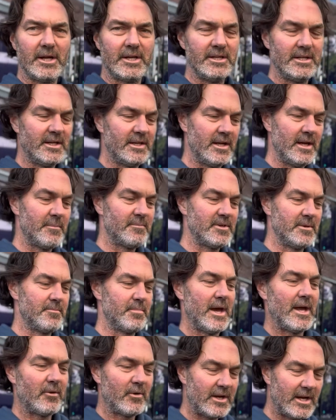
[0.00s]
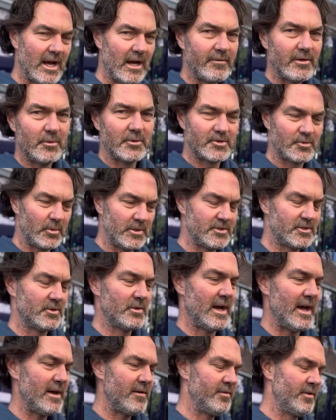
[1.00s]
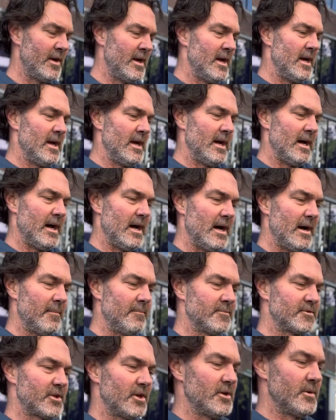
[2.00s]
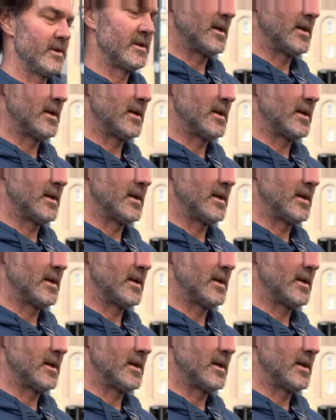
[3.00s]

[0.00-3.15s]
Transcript: You need an empty battery cover, which we do have. So you end